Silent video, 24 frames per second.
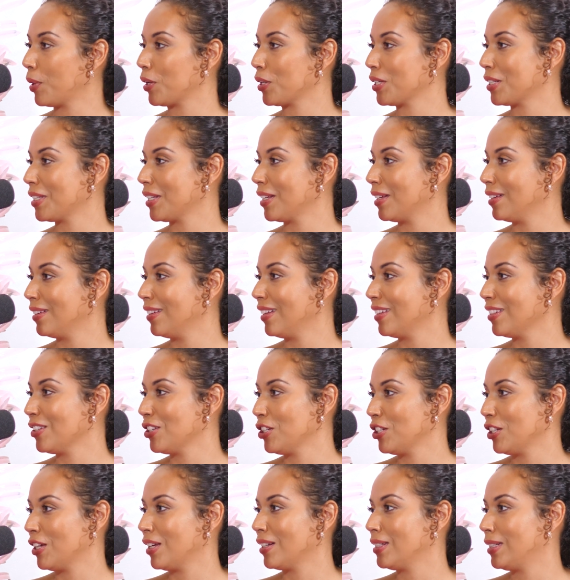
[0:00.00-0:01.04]
person that
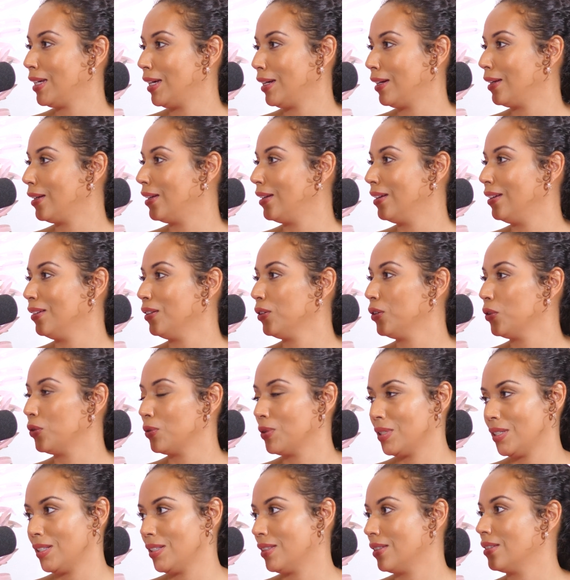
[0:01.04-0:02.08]
she had dated who
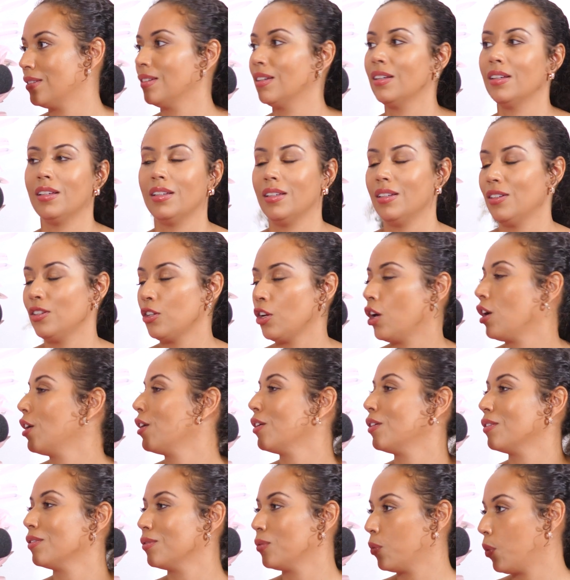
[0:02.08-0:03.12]
was
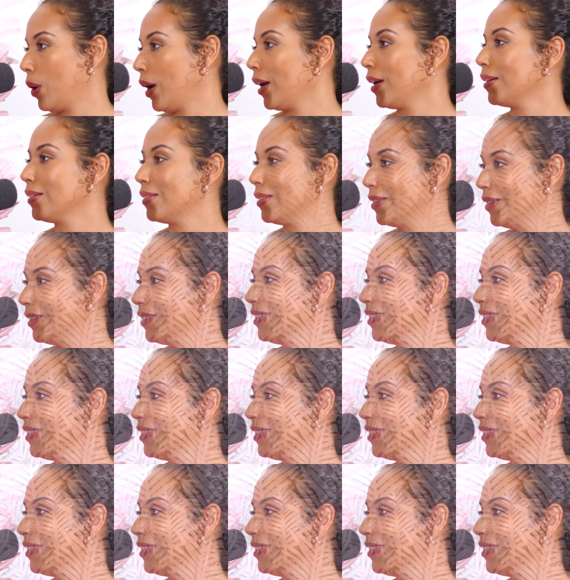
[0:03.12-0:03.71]
not white.